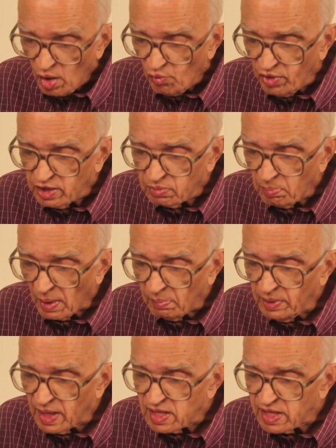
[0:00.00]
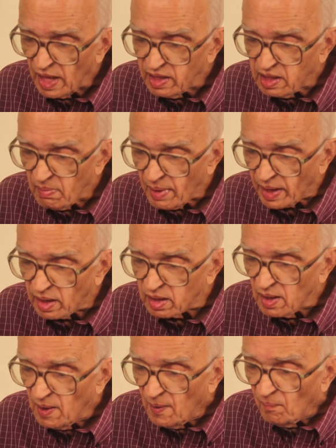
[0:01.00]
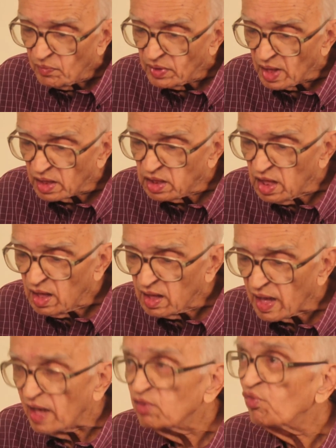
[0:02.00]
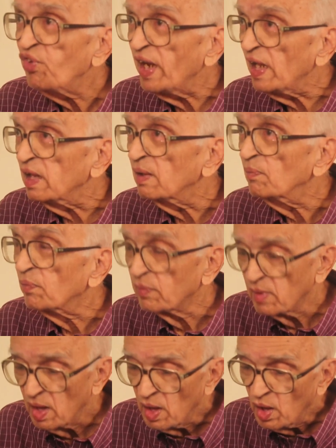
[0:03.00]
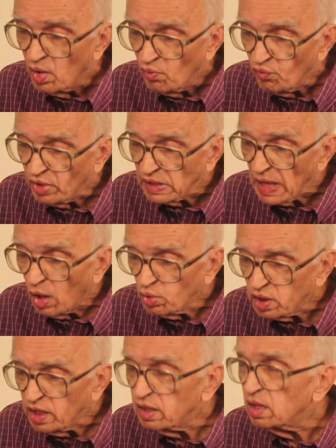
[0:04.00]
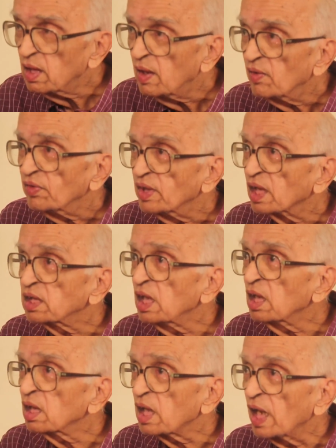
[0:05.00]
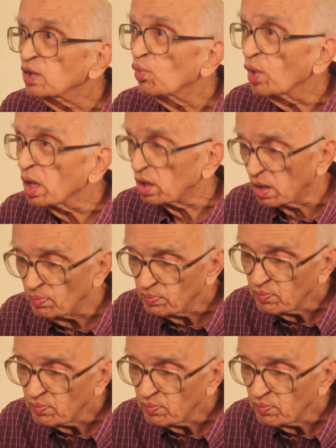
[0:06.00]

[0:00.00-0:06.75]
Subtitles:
With public sentiment, nothing can fail. Without it, nothing can work.